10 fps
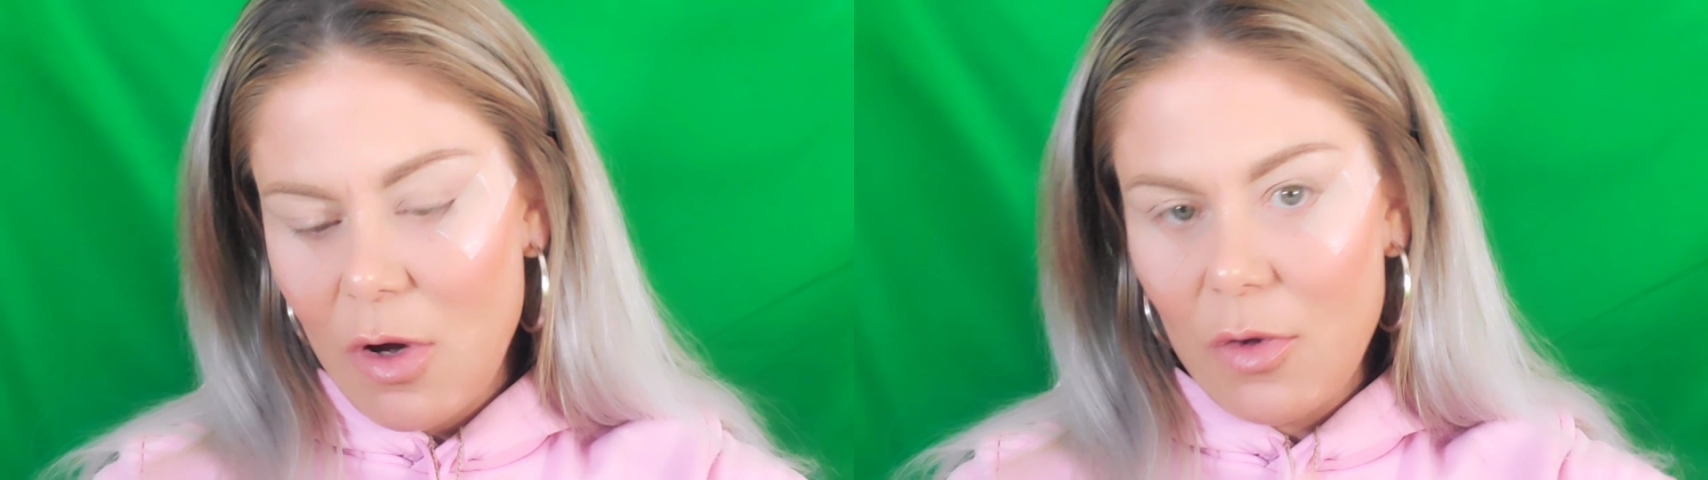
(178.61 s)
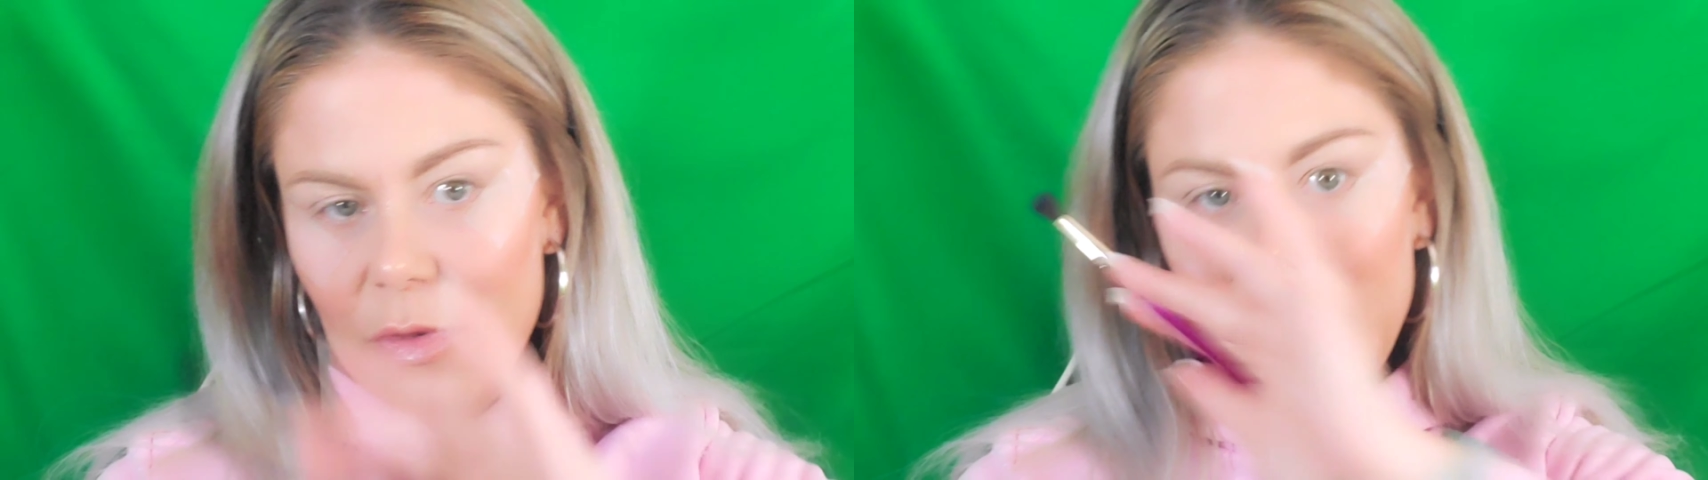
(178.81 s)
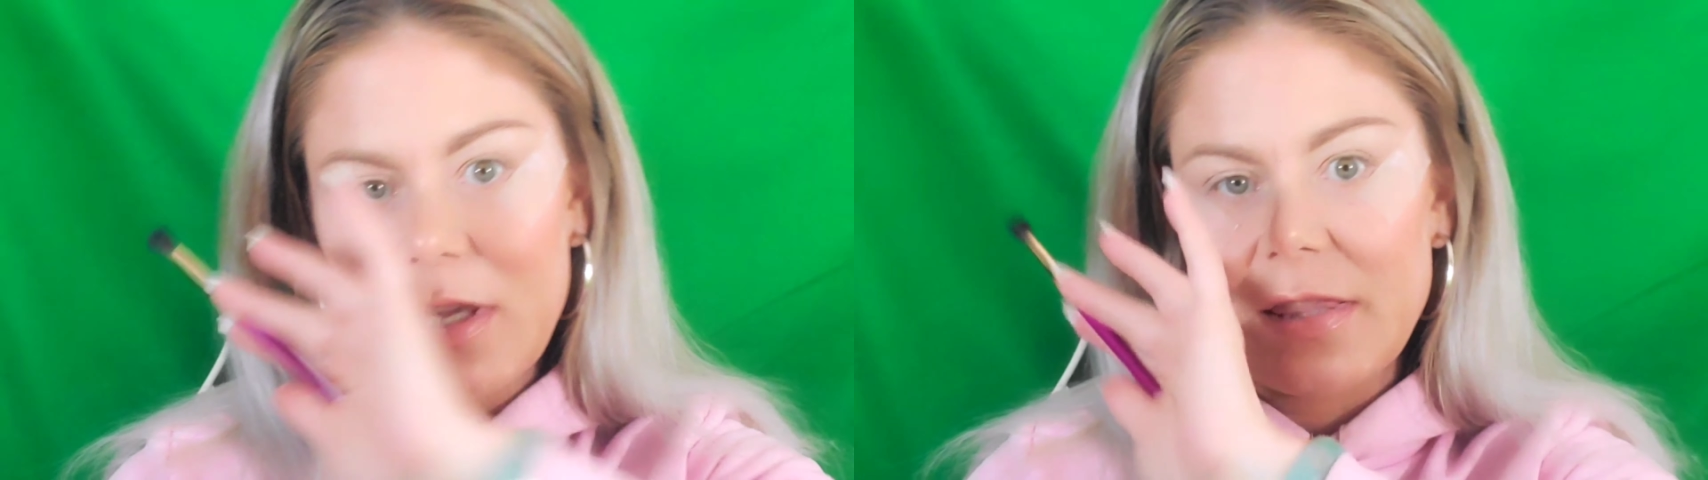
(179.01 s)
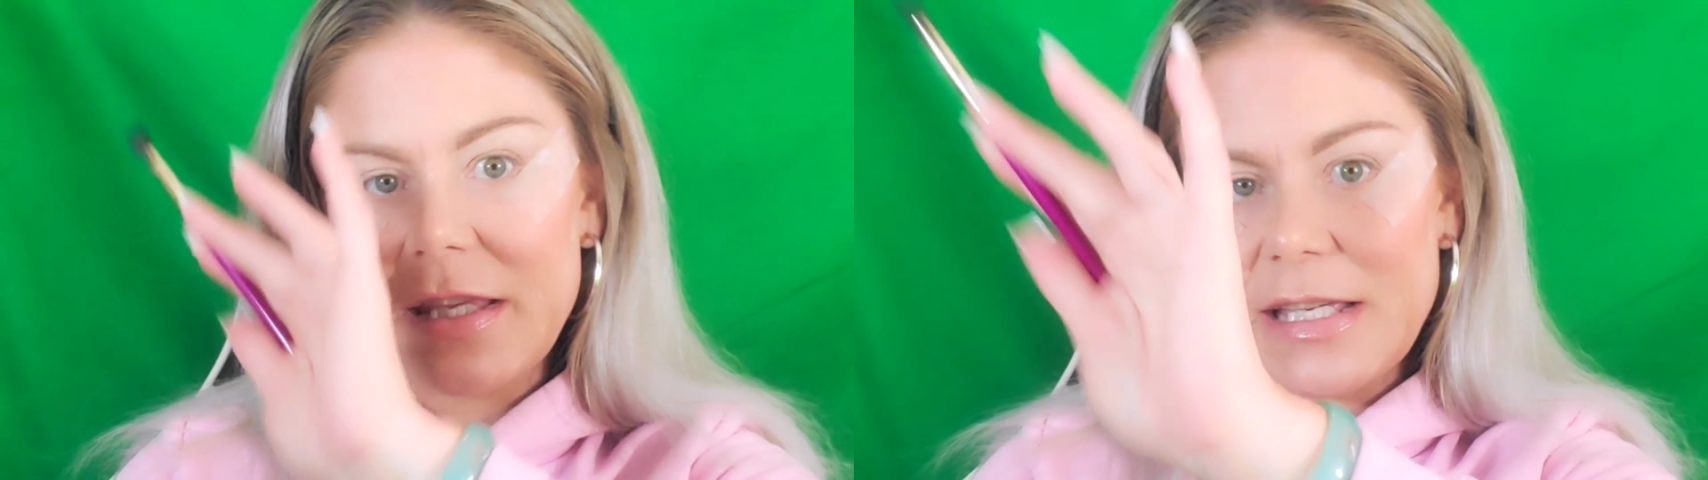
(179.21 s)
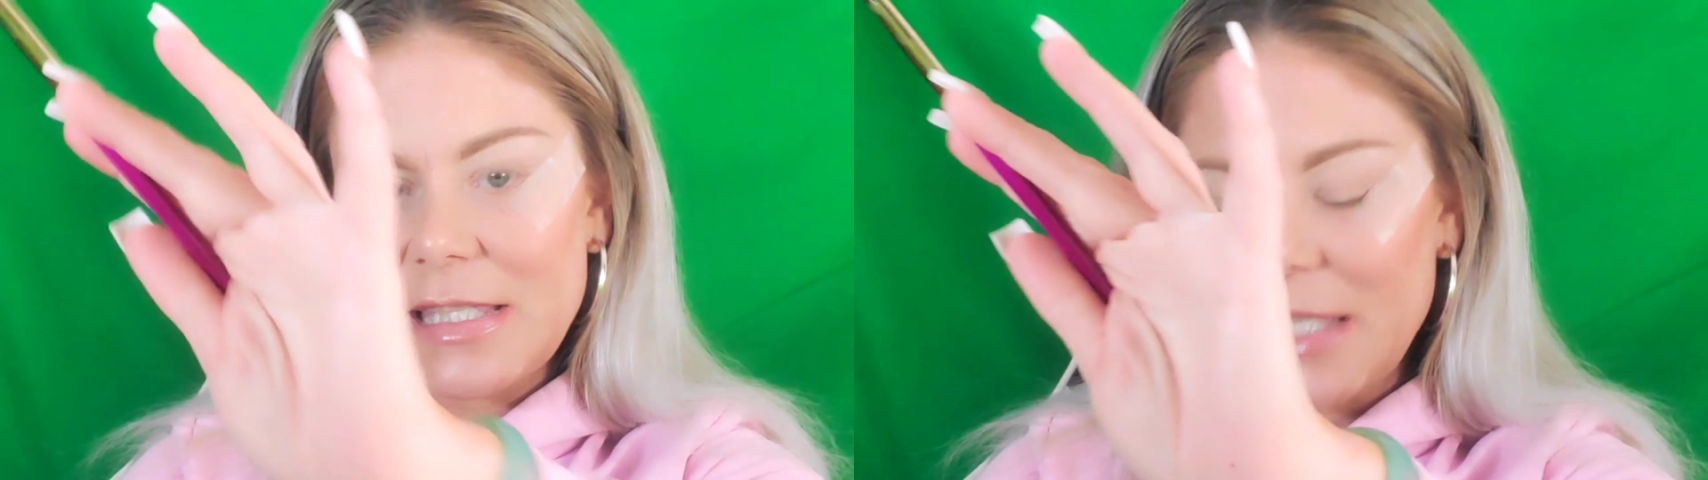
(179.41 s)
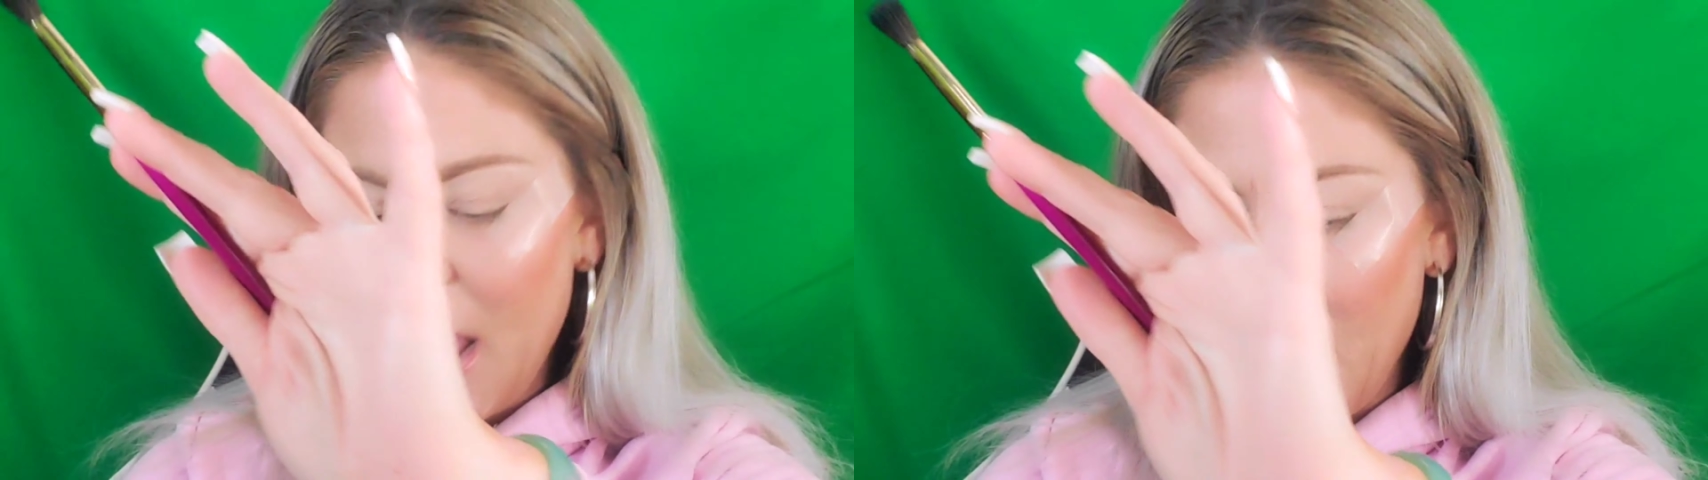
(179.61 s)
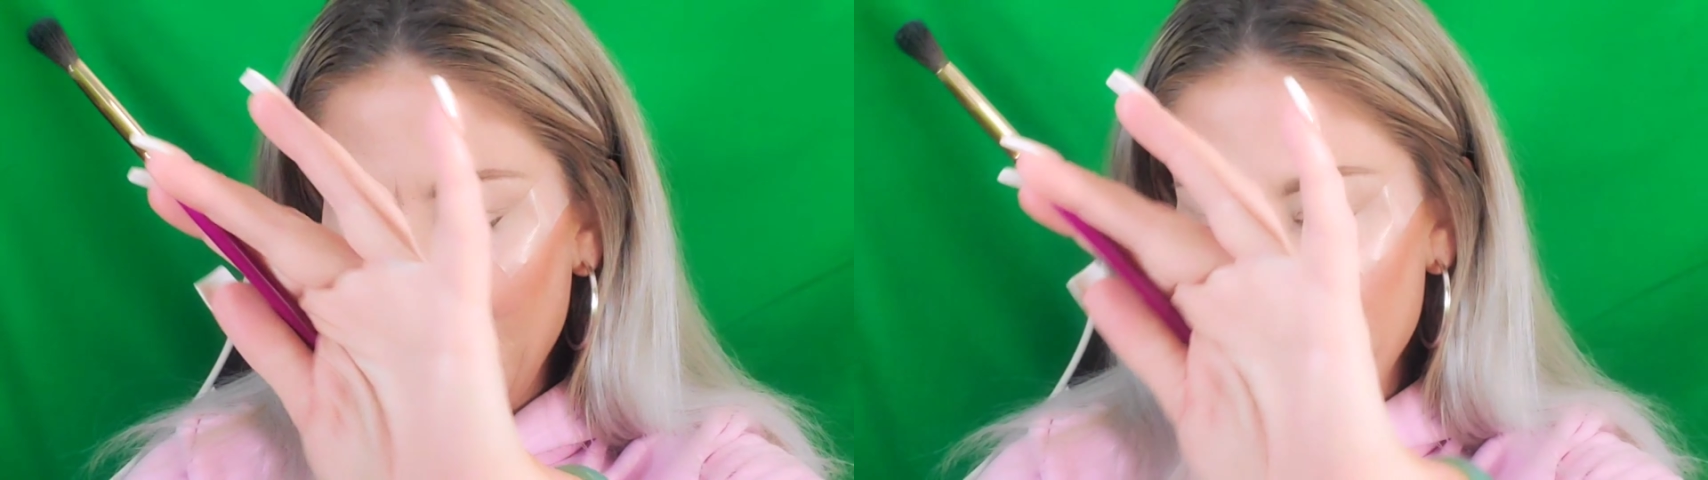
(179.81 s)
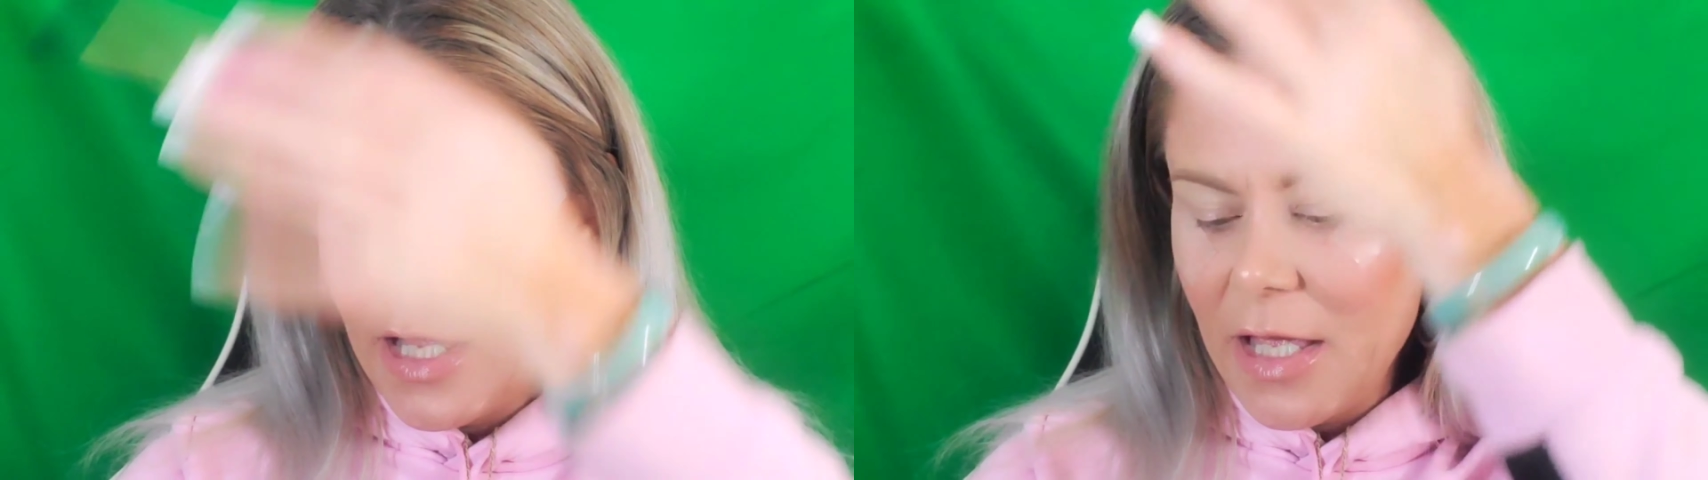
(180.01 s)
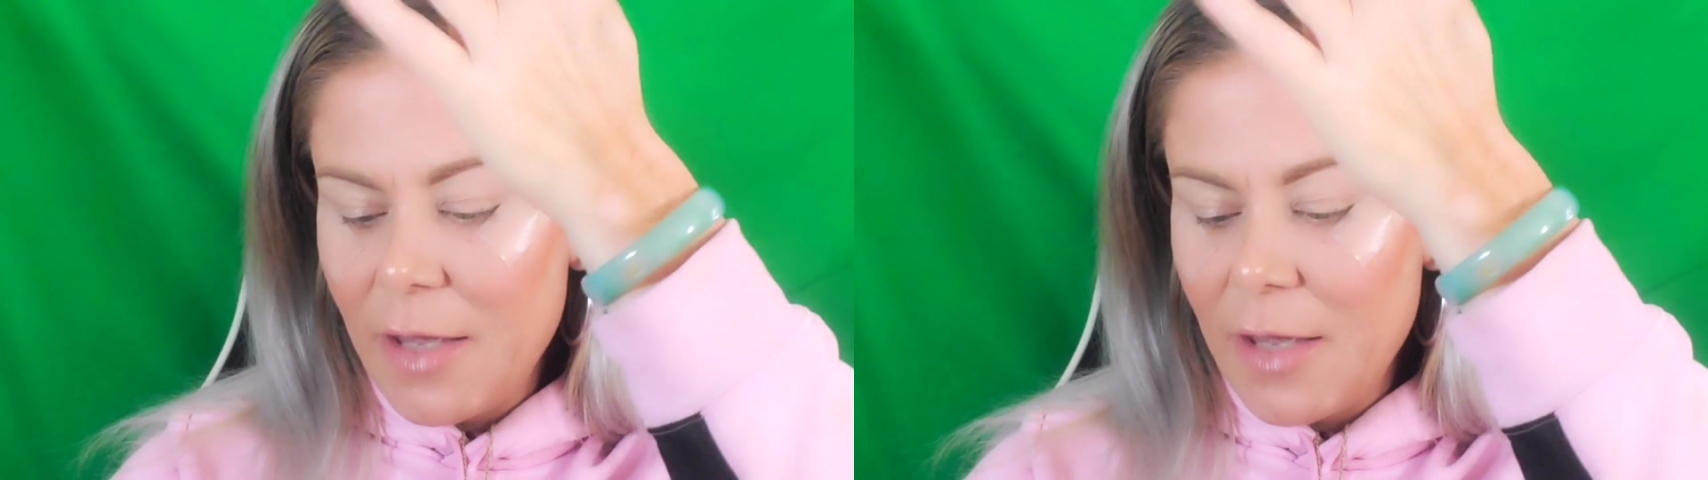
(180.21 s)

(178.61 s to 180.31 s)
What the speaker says: on this side,